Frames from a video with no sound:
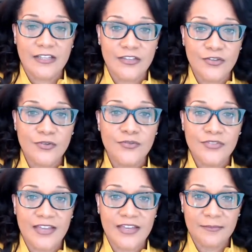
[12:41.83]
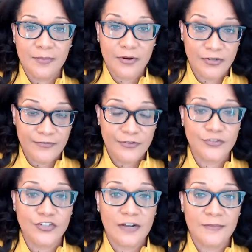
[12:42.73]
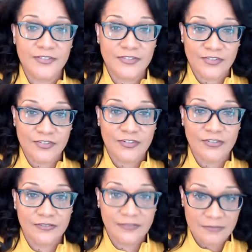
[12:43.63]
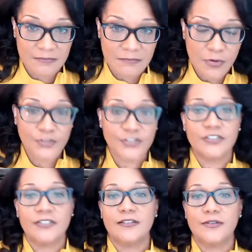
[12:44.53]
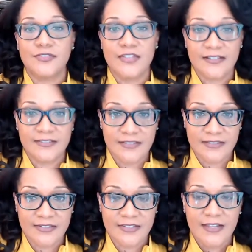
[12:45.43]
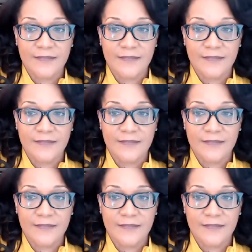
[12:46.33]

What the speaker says: you then, part of your job is to start marshaling those assets,